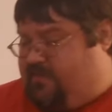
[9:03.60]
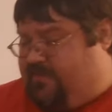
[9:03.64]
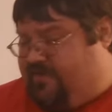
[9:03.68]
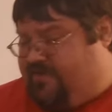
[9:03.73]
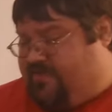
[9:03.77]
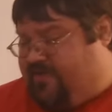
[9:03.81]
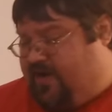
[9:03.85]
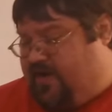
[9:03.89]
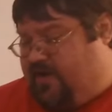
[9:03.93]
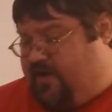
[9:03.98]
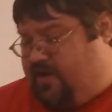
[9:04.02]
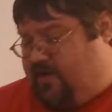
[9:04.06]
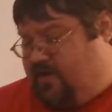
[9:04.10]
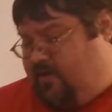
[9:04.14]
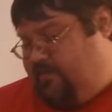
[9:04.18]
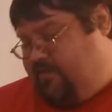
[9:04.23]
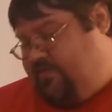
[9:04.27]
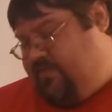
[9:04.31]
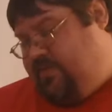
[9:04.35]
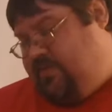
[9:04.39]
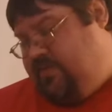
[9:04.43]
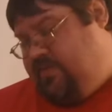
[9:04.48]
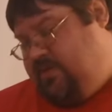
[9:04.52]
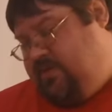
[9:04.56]
to sign up.
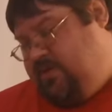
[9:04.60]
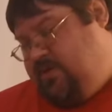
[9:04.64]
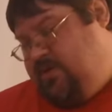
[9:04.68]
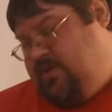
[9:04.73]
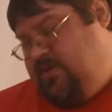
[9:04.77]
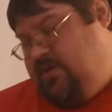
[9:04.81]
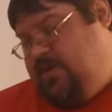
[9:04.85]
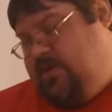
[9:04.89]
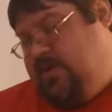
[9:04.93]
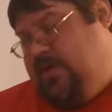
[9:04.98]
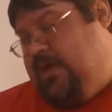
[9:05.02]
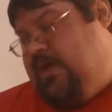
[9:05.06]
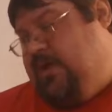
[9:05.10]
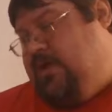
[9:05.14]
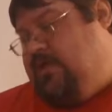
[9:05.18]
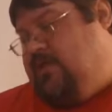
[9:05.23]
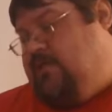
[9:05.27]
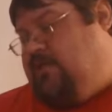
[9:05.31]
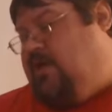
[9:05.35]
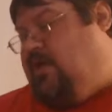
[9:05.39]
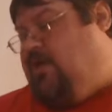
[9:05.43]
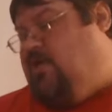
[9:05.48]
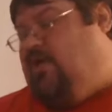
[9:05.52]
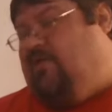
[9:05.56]

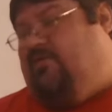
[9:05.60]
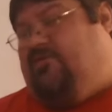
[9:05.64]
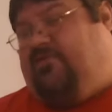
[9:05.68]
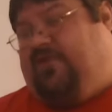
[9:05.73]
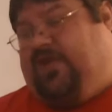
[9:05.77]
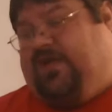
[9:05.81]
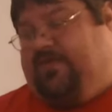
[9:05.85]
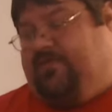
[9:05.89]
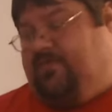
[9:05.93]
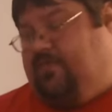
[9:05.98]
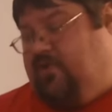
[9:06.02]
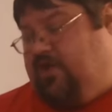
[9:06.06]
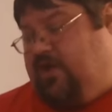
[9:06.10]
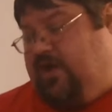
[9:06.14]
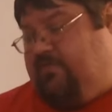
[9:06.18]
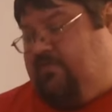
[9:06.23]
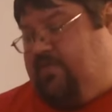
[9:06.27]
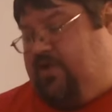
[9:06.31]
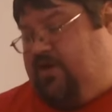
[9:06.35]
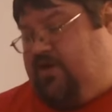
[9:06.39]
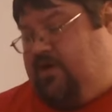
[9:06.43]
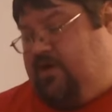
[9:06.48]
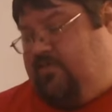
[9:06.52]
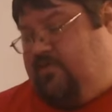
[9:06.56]
They're on Facebook at
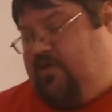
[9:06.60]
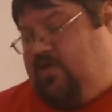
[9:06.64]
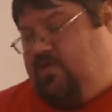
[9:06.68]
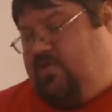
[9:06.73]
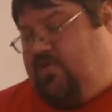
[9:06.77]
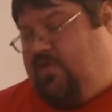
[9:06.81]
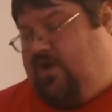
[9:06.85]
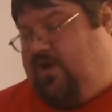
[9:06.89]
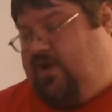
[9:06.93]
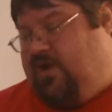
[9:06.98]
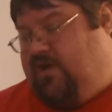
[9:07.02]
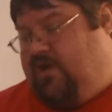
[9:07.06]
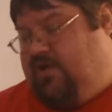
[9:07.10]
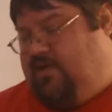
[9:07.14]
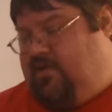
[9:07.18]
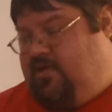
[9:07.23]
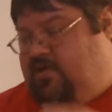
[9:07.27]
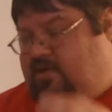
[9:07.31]
PWCrate,